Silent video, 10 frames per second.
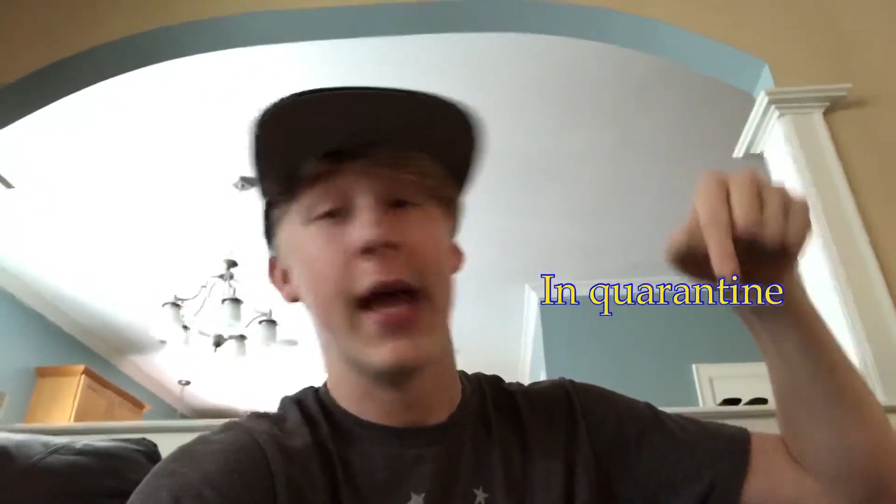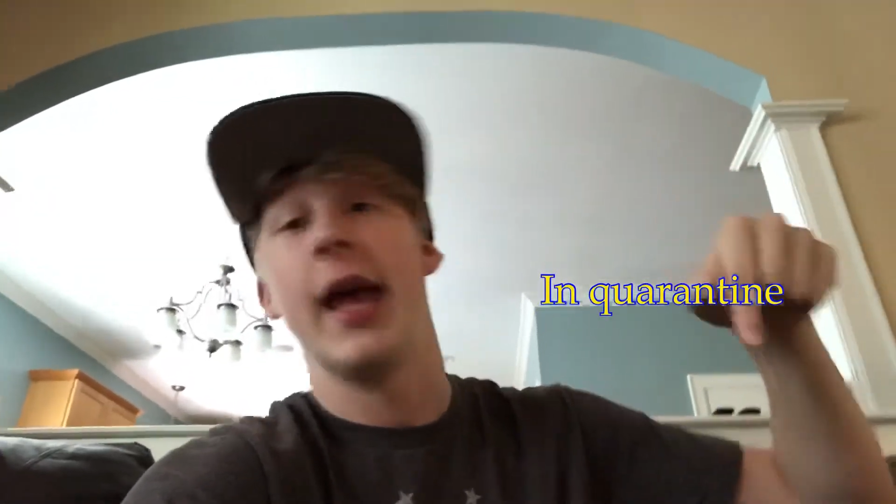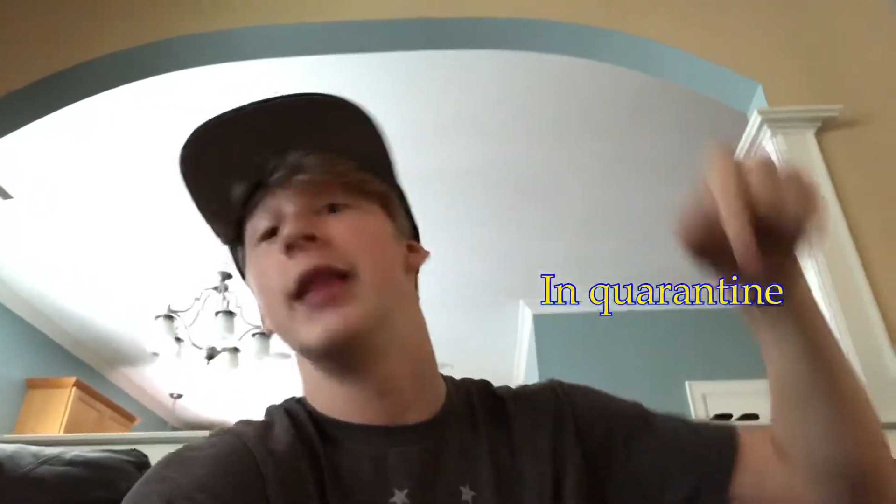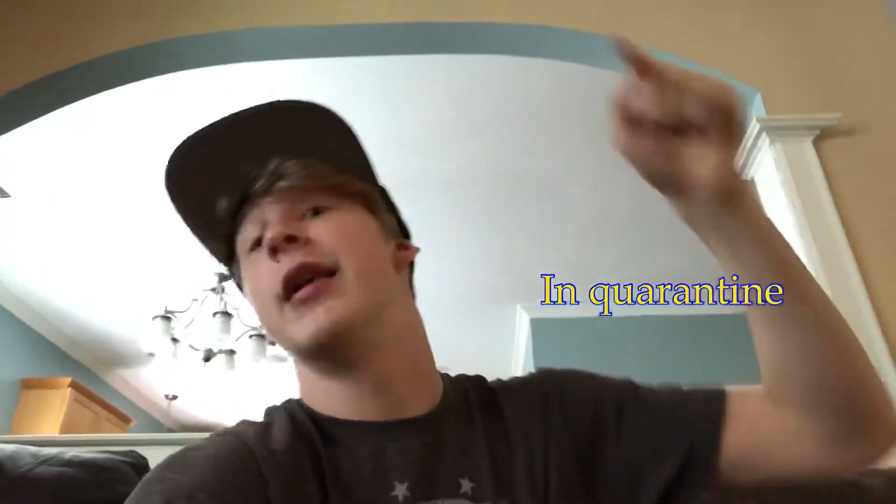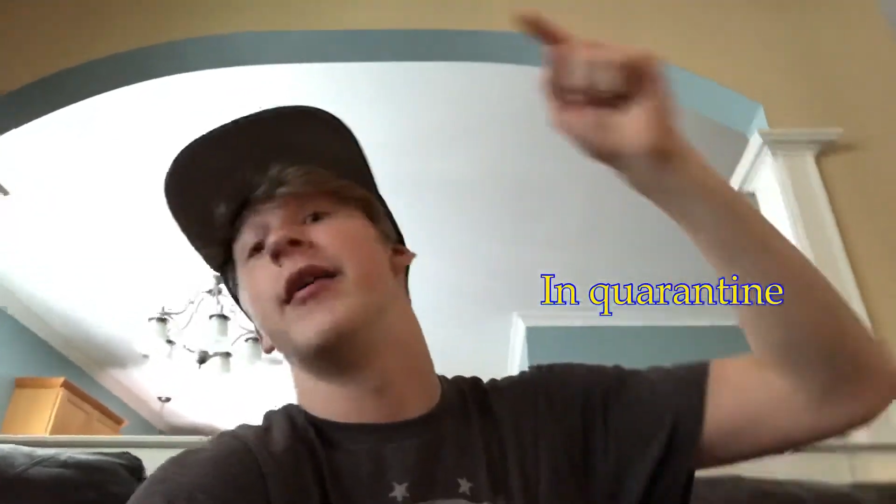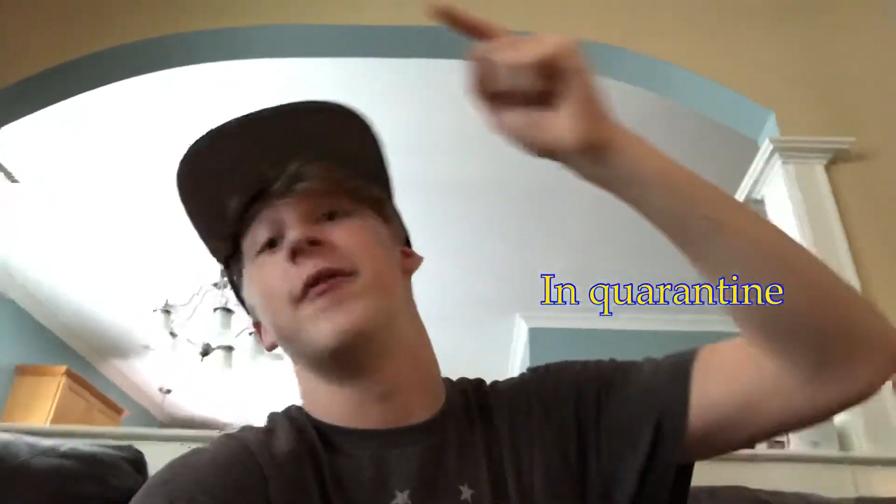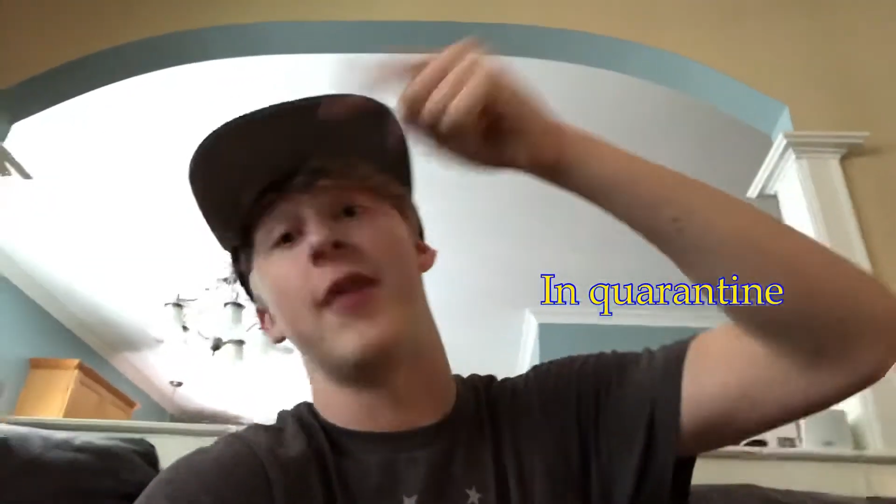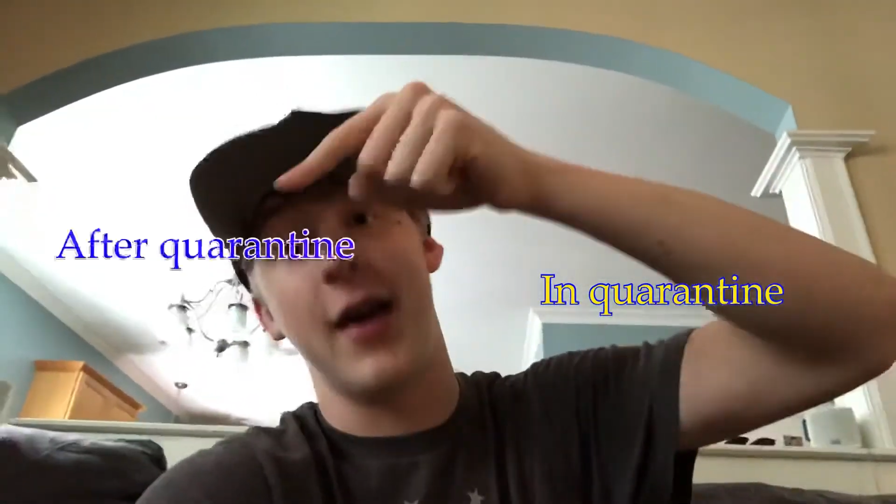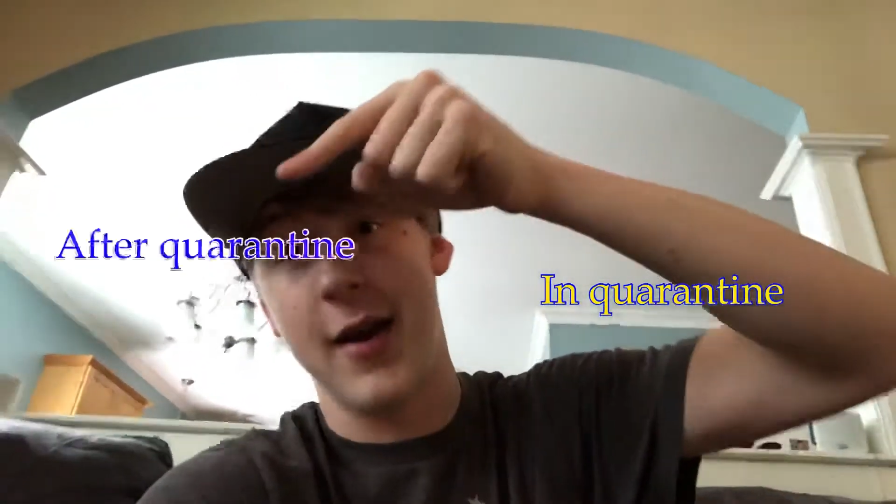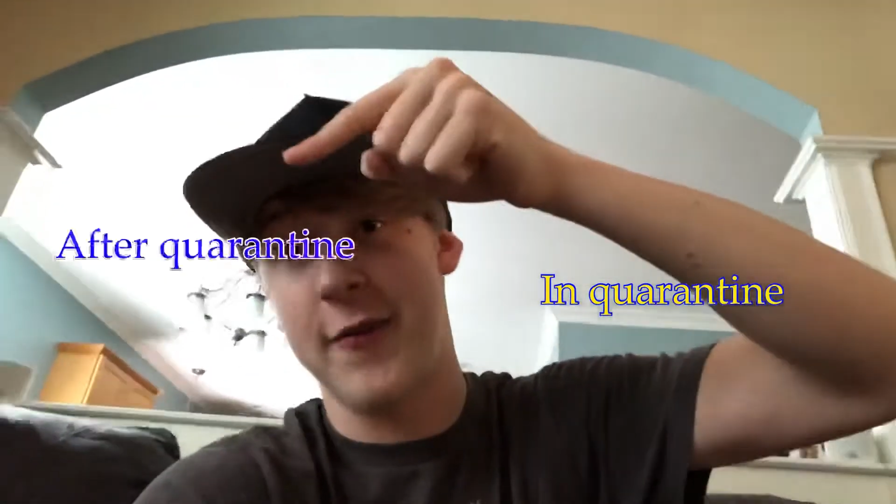and life
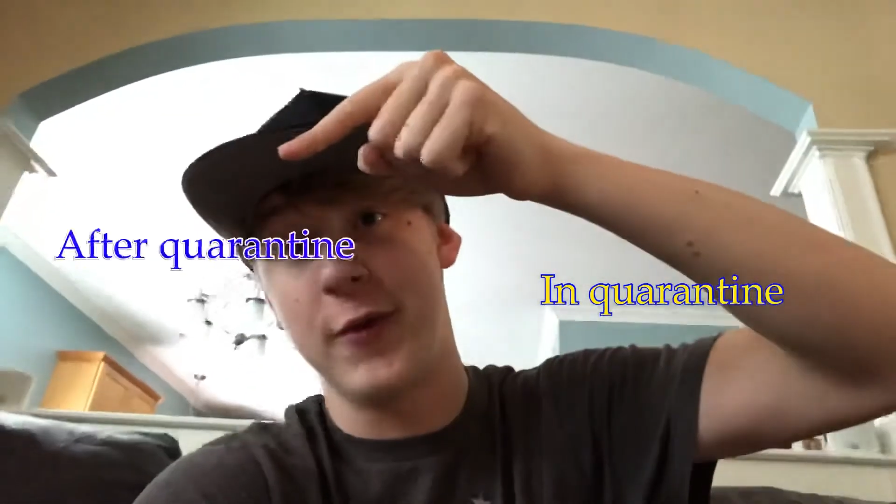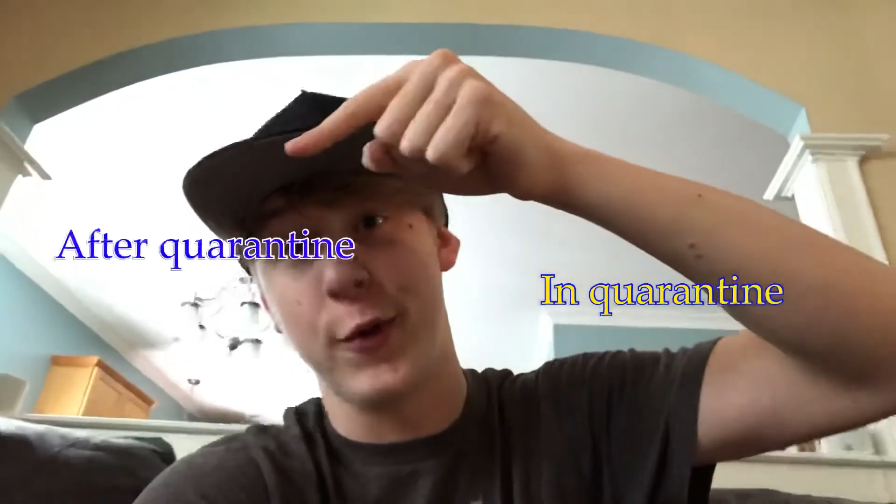after